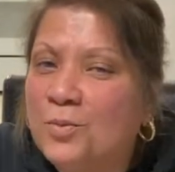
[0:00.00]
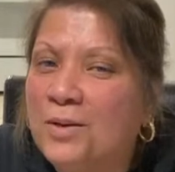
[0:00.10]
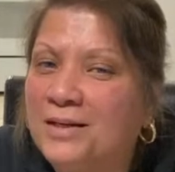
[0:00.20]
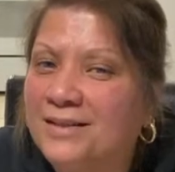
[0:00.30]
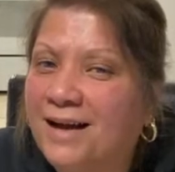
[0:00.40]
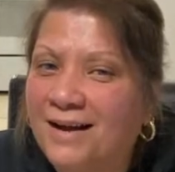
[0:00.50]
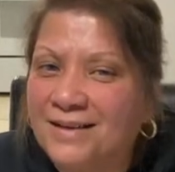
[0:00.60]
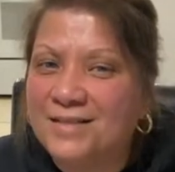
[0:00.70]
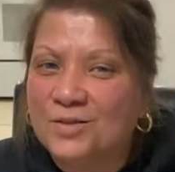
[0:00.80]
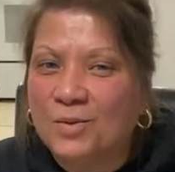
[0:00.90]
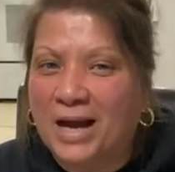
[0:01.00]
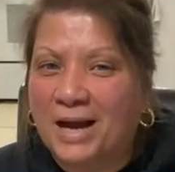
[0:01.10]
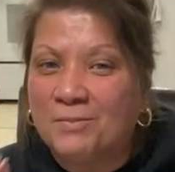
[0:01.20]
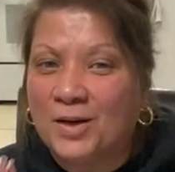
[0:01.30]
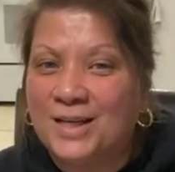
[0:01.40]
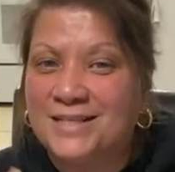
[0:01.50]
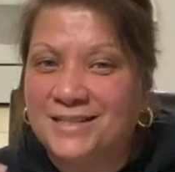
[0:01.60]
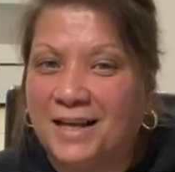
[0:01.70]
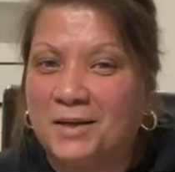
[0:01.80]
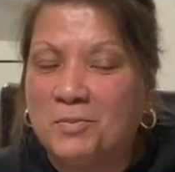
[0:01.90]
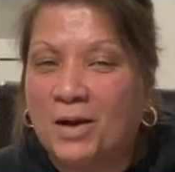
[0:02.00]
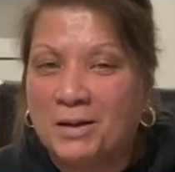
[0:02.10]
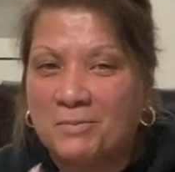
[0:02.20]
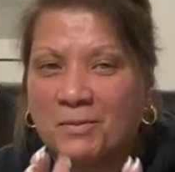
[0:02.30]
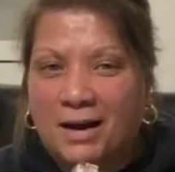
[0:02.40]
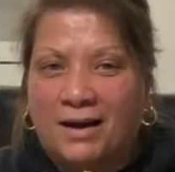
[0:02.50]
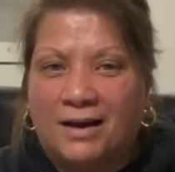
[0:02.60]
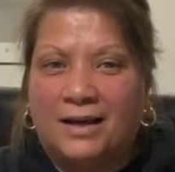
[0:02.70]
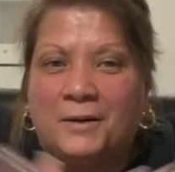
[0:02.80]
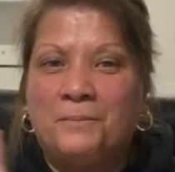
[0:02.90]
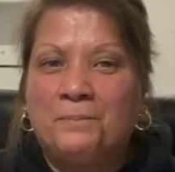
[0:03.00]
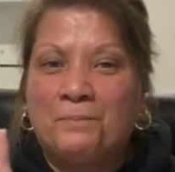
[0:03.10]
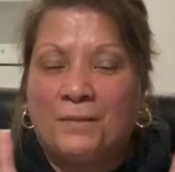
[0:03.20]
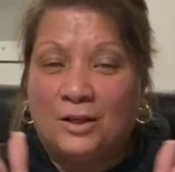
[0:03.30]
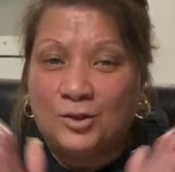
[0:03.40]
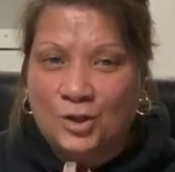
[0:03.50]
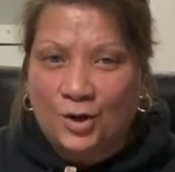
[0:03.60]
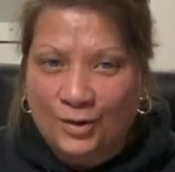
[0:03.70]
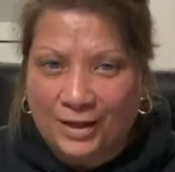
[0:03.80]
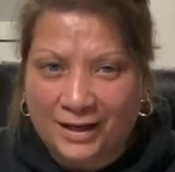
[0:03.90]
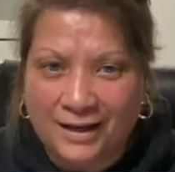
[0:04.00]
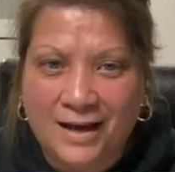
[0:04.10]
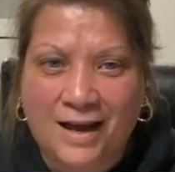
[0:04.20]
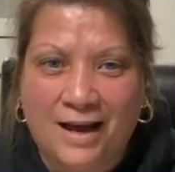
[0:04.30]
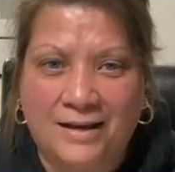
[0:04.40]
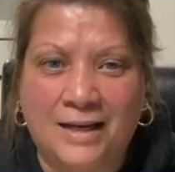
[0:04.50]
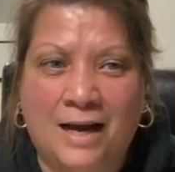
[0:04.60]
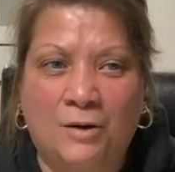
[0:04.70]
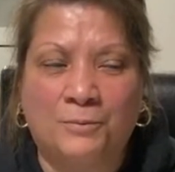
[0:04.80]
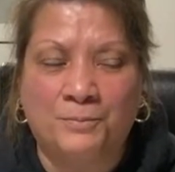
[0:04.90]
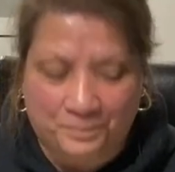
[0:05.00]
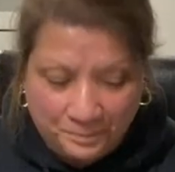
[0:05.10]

one, guys, is where I'm going to celebrate my journey. Now,